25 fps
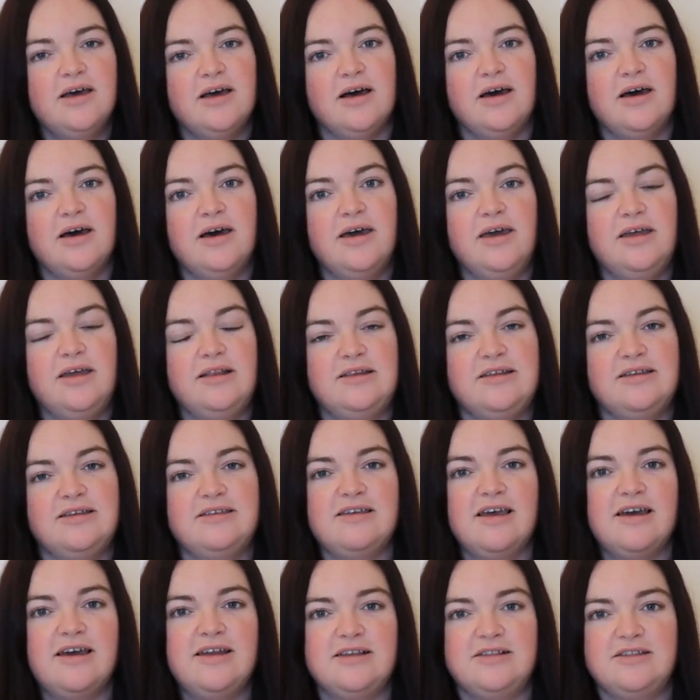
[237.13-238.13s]
I
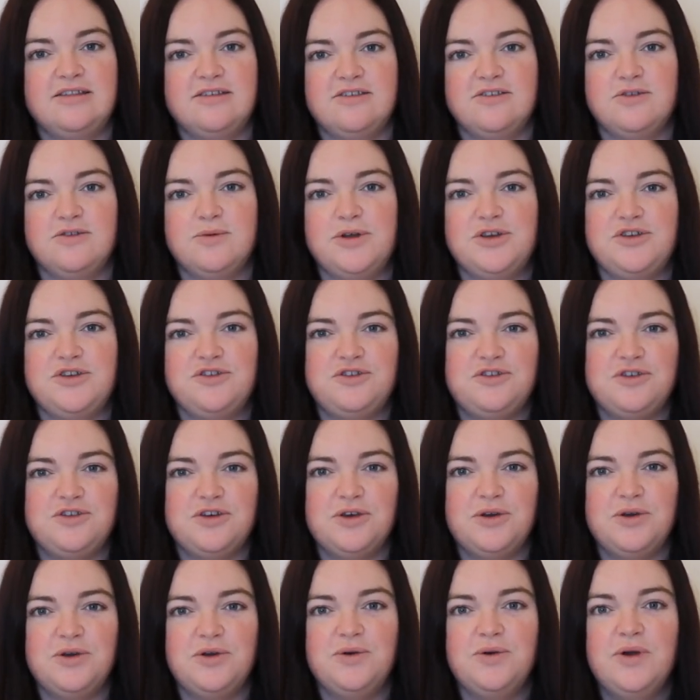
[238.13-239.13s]
decided to switch
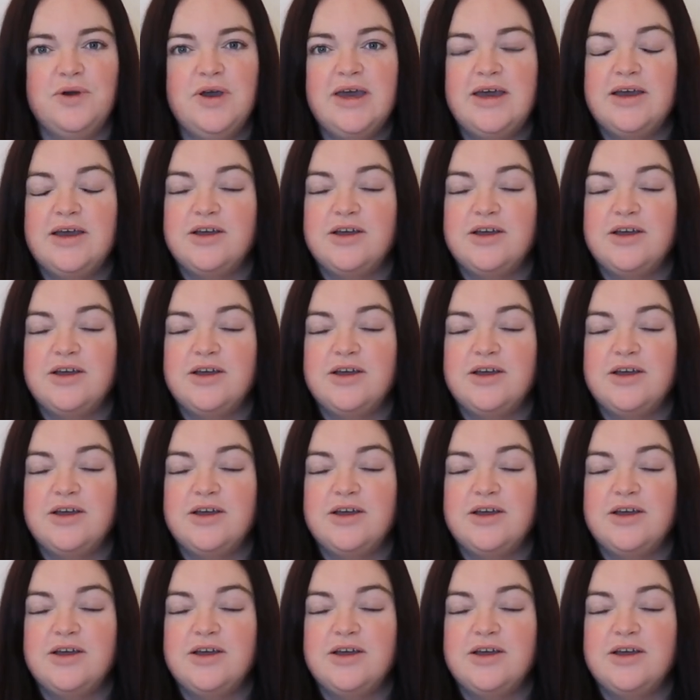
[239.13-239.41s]
to